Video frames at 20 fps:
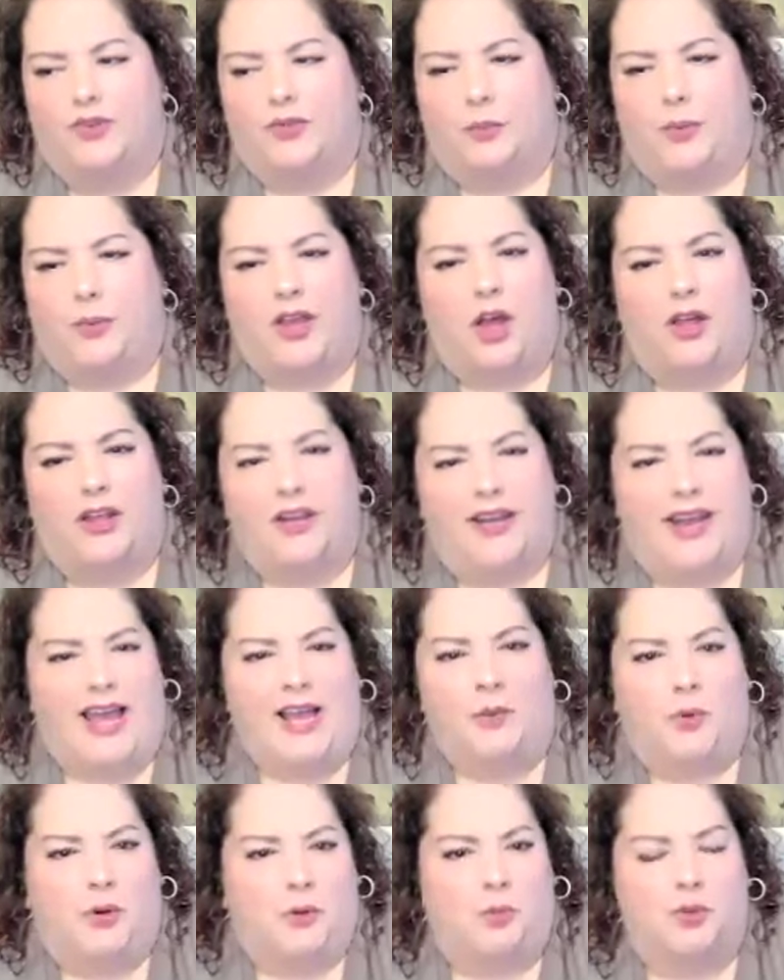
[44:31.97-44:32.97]
we call it an
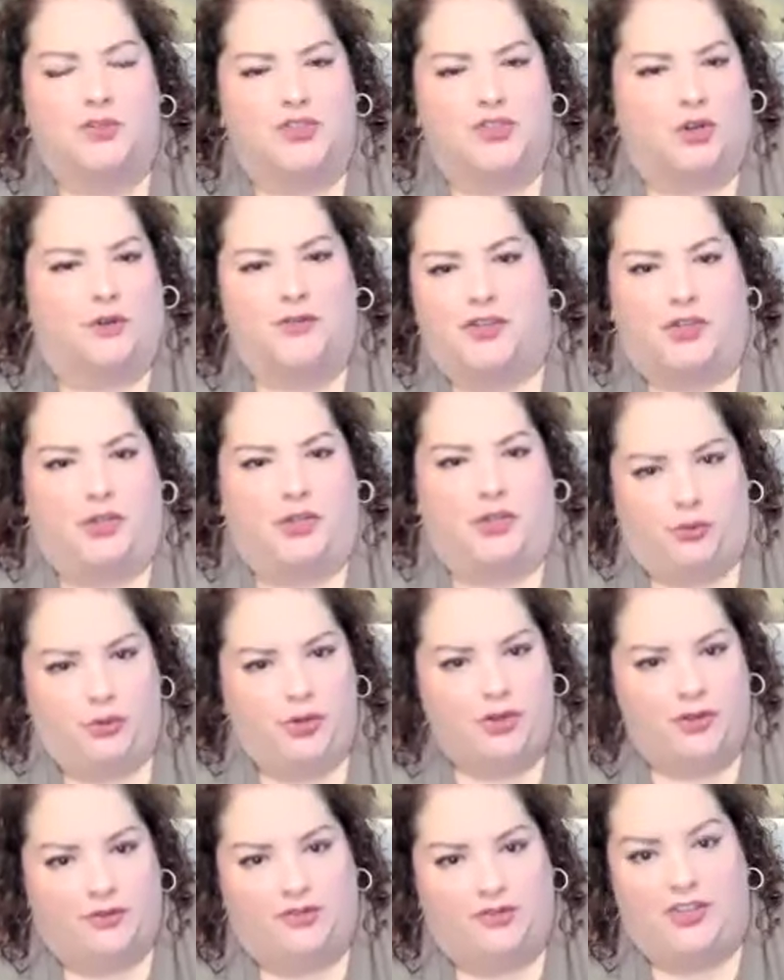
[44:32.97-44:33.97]
equitable
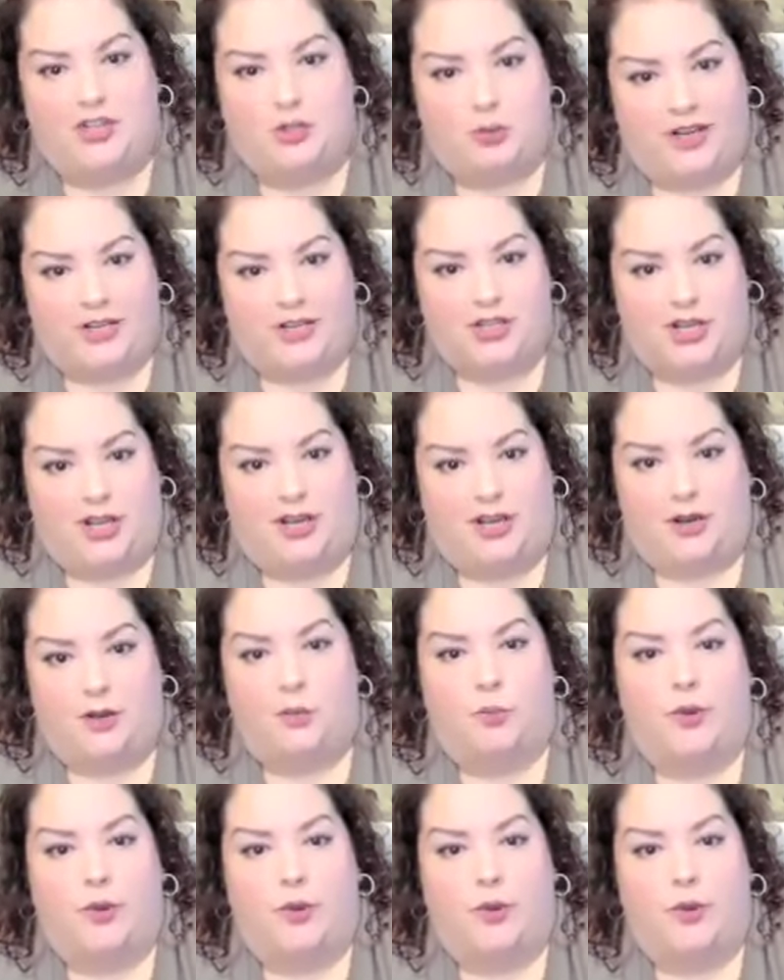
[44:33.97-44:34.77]
servitude situation,